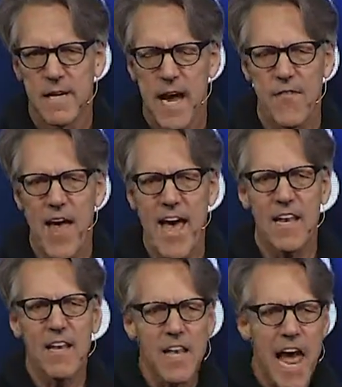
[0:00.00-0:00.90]
And
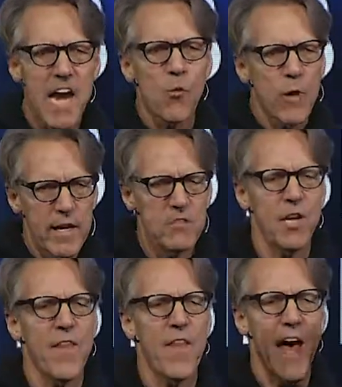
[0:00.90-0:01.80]
that
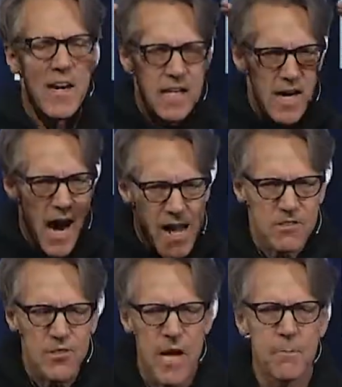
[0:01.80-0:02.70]
language and that
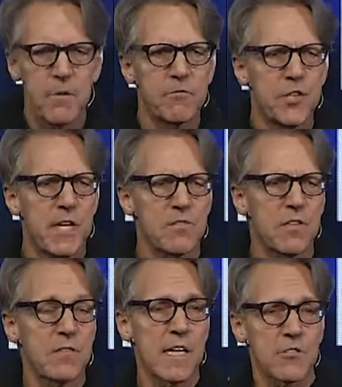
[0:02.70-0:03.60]
concept of
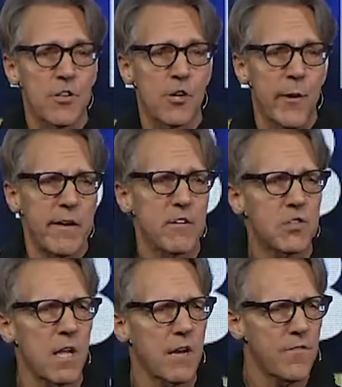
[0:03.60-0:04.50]
Jesus as the greater
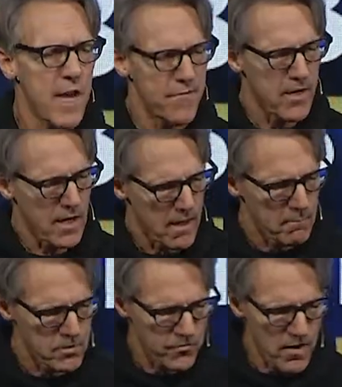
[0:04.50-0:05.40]
son of David
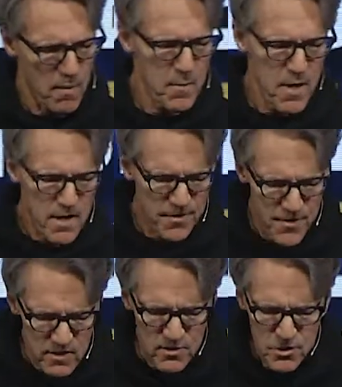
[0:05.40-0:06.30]
comes from
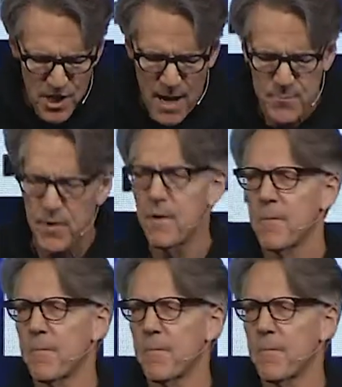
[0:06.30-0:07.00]
this chapter.